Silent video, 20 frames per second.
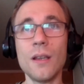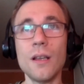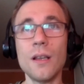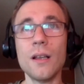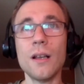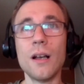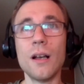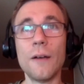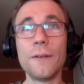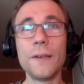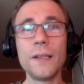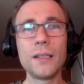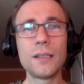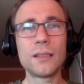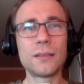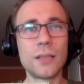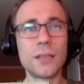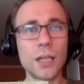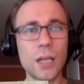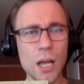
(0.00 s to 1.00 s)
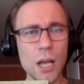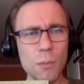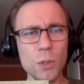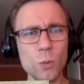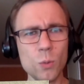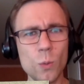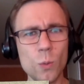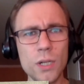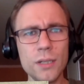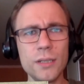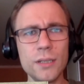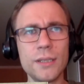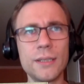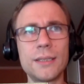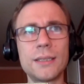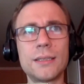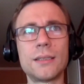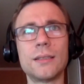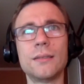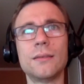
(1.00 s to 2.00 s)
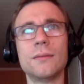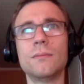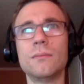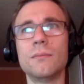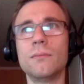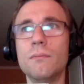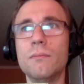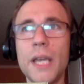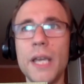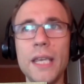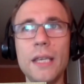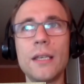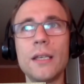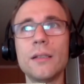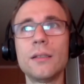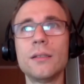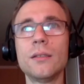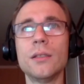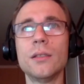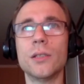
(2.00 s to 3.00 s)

I think the common one is making